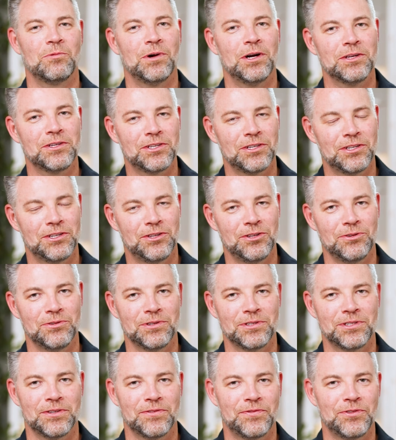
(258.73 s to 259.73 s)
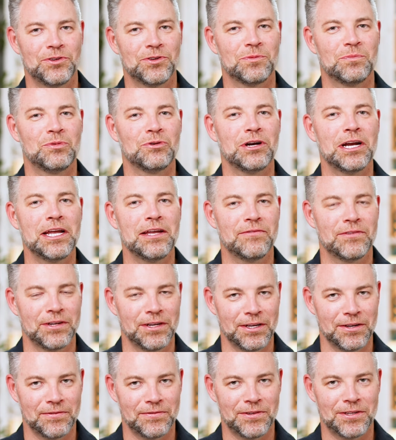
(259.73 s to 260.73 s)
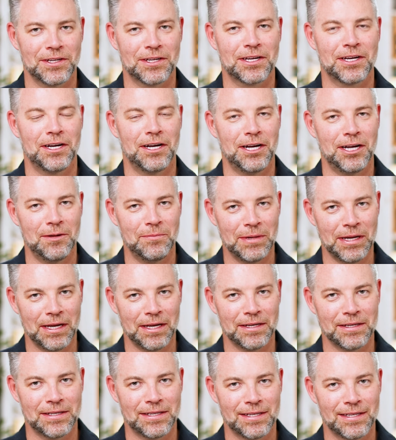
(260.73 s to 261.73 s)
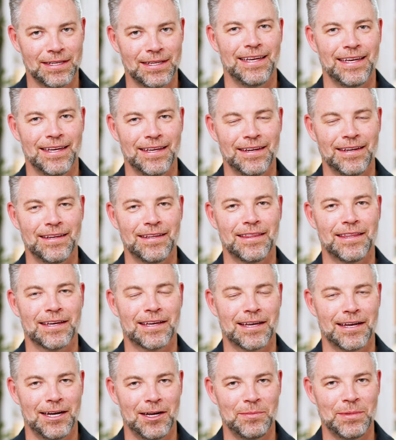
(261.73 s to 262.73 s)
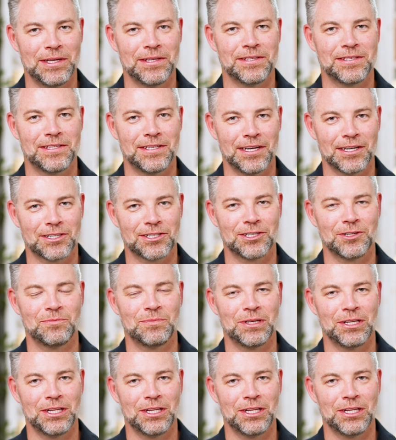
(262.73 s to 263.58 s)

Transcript: I want you to do is, if you're brave enough, to comment in the comment section